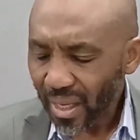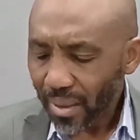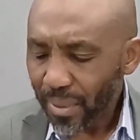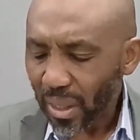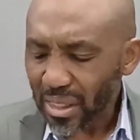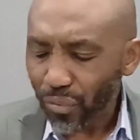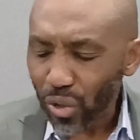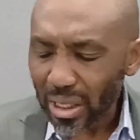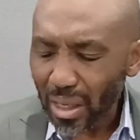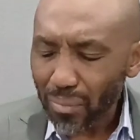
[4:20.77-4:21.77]
Because if we
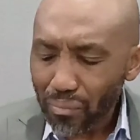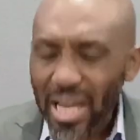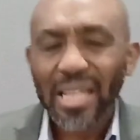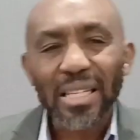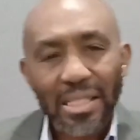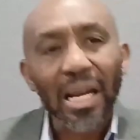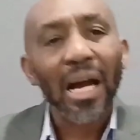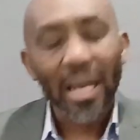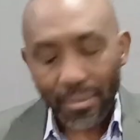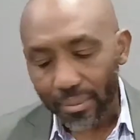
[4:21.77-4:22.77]
cannot make the
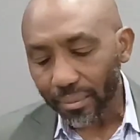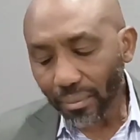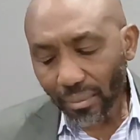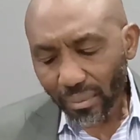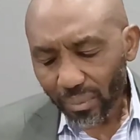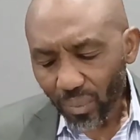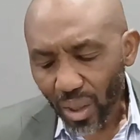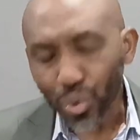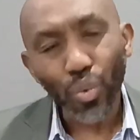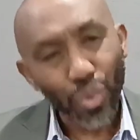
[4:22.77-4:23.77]
time
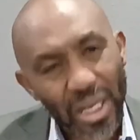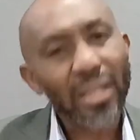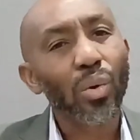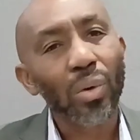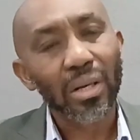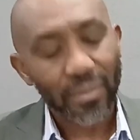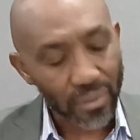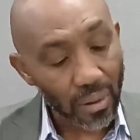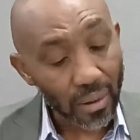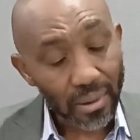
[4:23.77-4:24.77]
to read the word of
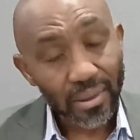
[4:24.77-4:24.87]
God,